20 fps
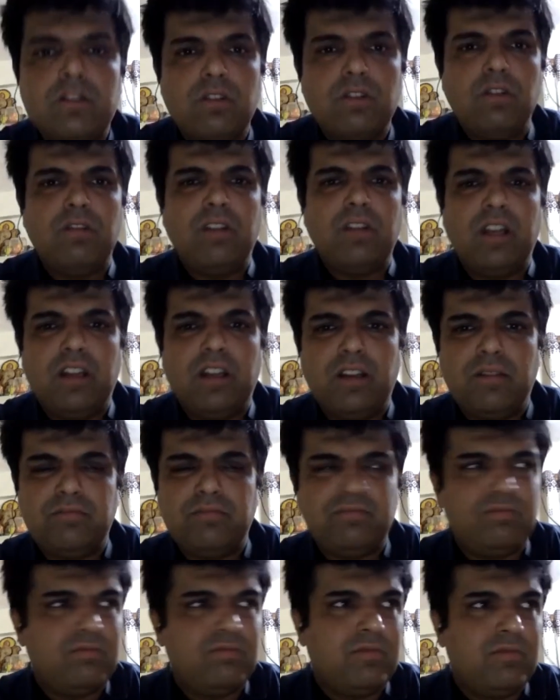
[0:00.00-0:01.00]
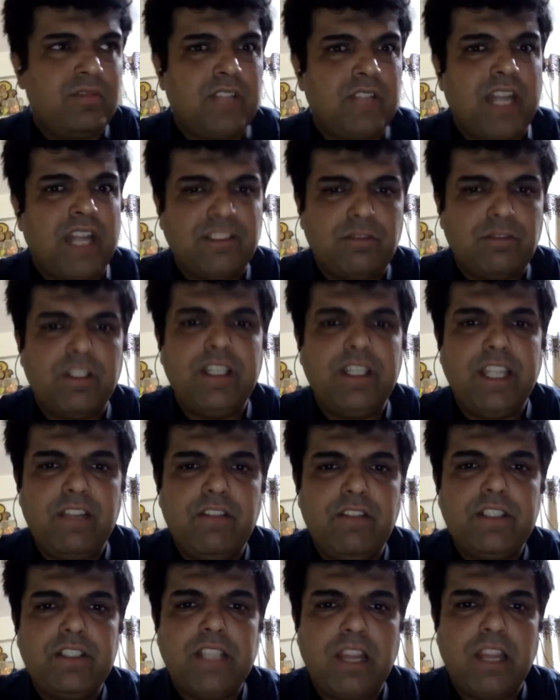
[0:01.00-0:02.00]
So that's one
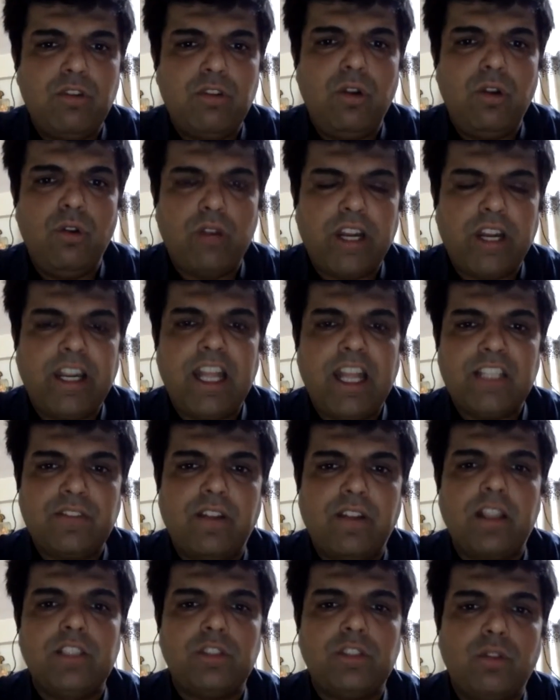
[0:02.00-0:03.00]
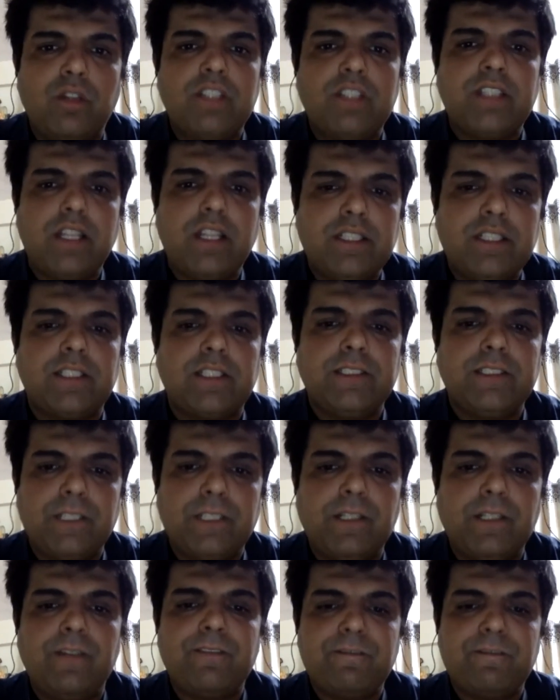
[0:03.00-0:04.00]
thing which I would look at as far as QSR is
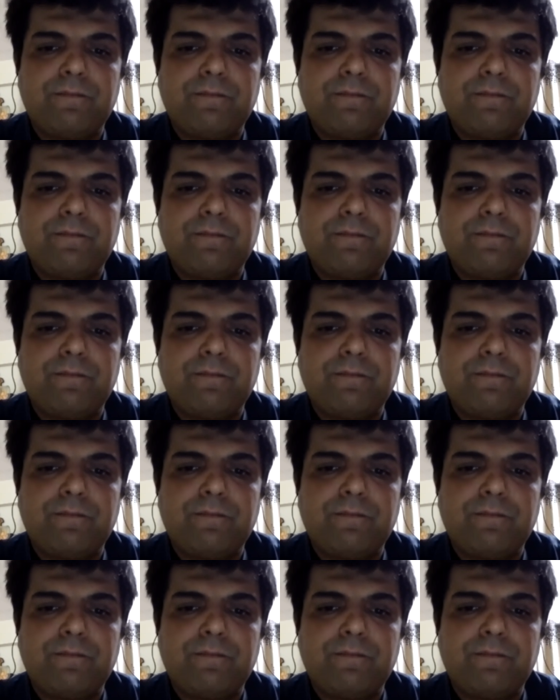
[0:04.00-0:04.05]
concerned.